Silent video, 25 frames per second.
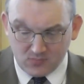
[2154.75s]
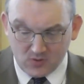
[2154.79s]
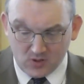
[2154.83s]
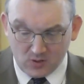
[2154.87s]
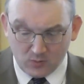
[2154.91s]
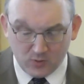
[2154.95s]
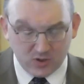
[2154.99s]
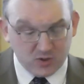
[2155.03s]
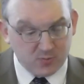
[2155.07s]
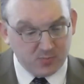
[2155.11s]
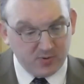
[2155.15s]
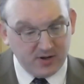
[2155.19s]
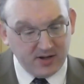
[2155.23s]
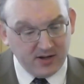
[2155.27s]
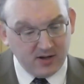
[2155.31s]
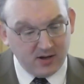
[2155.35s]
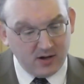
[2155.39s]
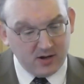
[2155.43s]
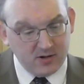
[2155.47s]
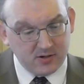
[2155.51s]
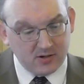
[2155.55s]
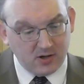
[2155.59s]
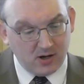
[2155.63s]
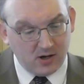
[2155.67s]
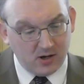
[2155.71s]
which bring
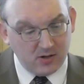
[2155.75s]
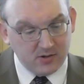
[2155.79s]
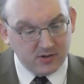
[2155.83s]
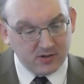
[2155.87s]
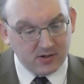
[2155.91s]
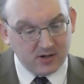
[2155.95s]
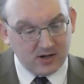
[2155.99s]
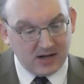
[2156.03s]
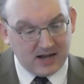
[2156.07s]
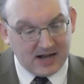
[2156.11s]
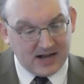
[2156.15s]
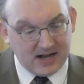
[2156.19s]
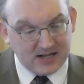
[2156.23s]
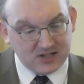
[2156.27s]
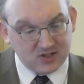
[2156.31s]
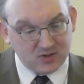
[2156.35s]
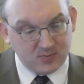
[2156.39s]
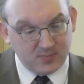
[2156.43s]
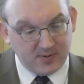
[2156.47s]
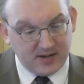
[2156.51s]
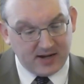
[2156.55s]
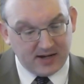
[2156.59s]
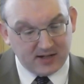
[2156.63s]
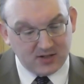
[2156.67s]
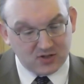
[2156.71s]
out other
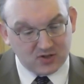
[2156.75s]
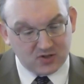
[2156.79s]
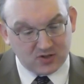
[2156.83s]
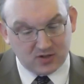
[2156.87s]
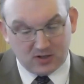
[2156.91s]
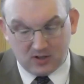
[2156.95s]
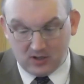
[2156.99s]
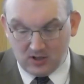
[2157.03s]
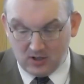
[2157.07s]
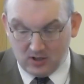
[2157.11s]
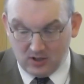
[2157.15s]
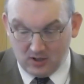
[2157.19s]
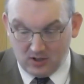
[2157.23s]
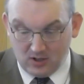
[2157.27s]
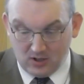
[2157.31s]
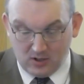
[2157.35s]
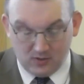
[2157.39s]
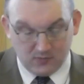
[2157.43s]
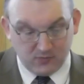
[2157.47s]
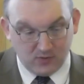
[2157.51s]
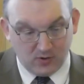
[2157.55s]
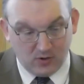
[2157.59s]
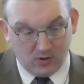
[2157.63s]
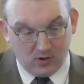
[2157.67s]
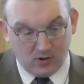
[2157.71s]
aspects
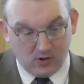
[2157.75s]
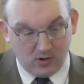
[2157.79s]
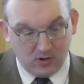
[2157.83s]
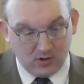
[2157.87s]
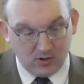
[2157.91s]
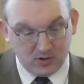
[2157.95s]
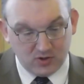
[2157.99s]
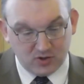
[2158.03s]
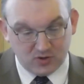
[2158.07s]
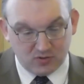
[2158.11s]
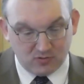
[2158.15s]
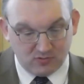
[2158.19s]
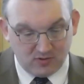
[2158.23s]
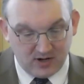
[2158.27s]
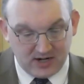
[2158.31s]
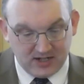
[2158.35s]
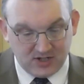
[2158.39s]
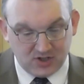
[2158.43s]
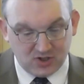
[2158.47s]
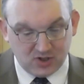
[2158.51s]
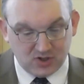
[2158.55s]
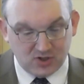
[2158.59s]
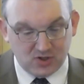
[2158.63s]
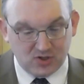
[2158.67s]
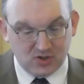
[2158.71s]
of God's
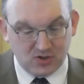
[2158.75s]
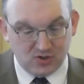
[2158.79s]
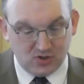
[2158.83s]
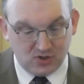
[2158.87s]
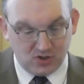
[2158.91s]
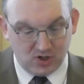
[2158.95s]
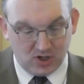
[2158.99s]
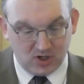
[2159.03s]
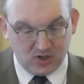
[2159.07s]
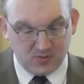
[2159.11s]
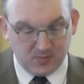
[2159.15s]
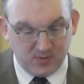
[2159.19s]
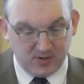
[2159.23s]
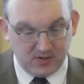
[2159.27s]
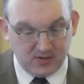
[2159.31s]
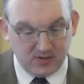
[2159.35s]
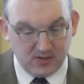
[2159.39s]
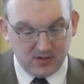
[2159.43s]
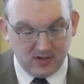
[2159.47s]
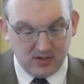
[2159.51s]
righteous judgment.